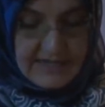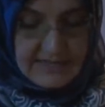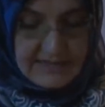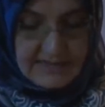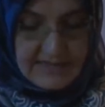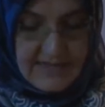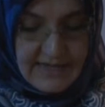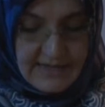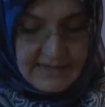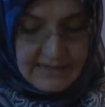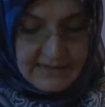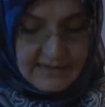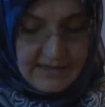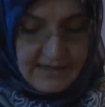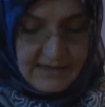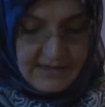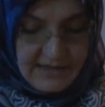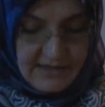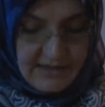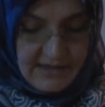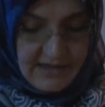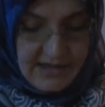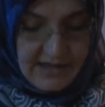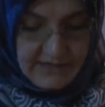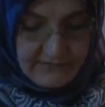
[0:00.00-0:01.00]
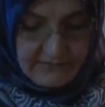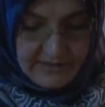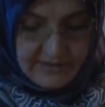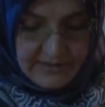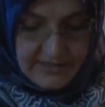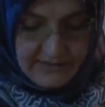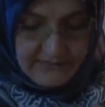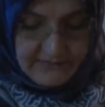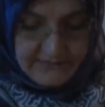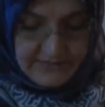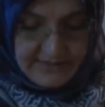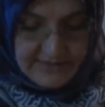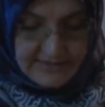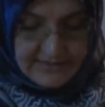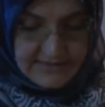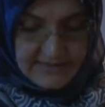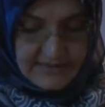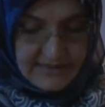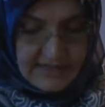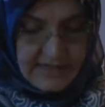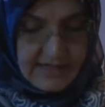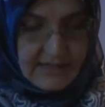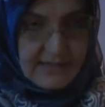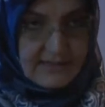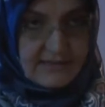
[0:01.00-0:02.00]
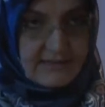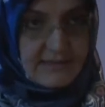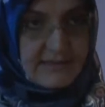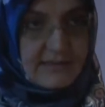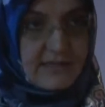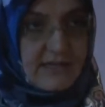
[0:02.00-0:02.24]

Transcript: Then I will investigate